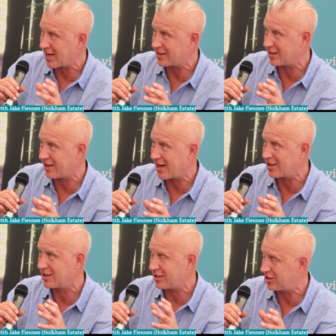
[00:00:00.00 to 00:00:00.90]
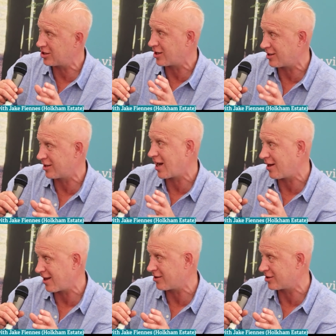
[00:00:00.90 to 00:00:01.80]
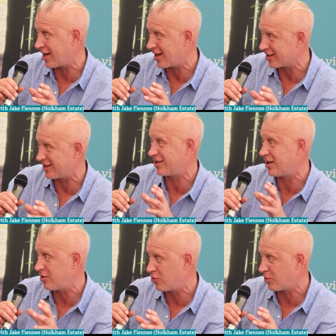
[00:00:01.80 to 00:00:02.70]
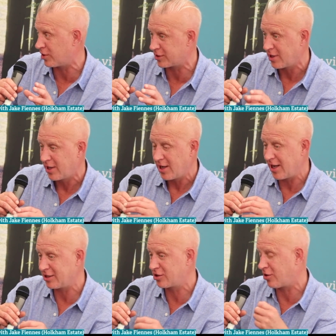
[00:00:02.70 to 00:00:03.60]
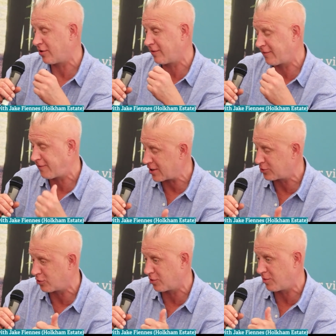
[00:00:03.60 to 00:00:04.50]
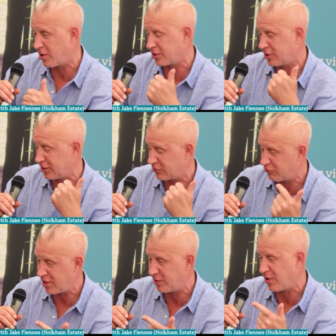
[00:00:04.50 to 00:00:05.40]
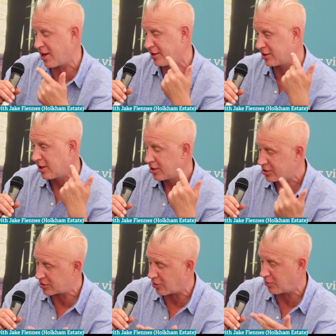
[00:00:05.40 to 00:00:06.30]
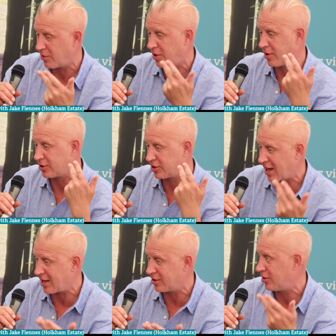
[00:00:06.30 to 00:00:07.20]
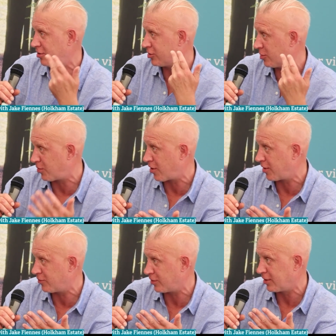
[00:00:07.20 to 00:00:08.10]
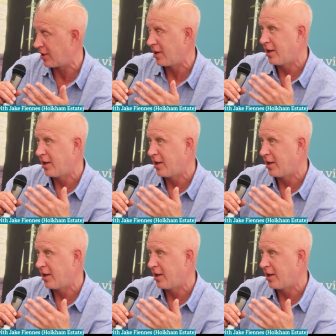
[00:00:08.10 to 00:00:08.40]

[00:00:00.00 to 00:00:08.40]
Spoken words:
designation is just under 10,000 acres. It's enormous. It's got freshwater marshes, reed beds, salt marsh, sand dunes, and pinewood.